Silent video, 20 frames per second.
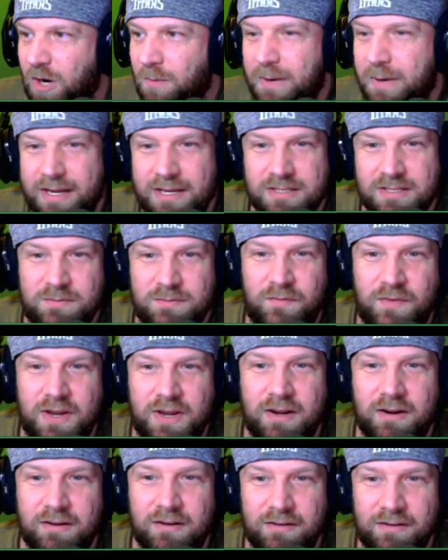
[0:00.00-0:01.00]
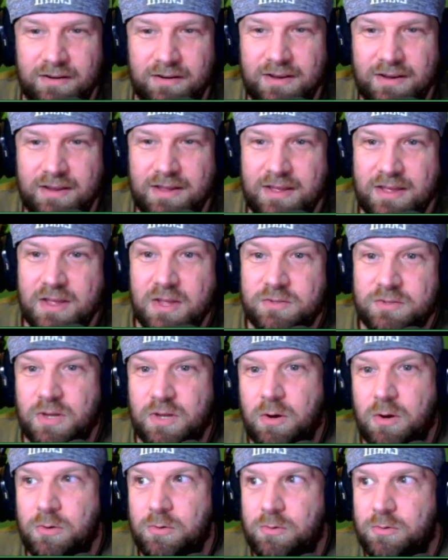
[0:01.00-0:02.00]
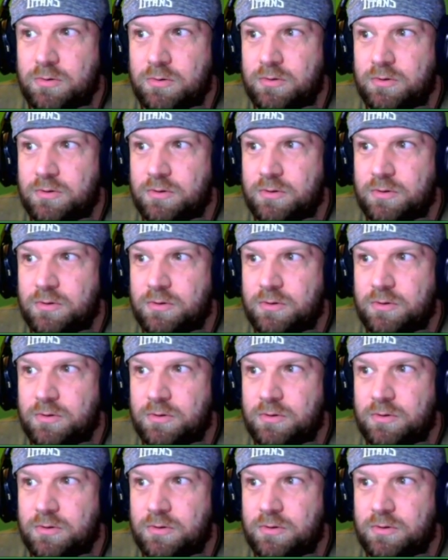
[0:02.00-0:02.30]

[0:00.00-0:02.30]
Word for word: biggest fear. Uh-huh. So,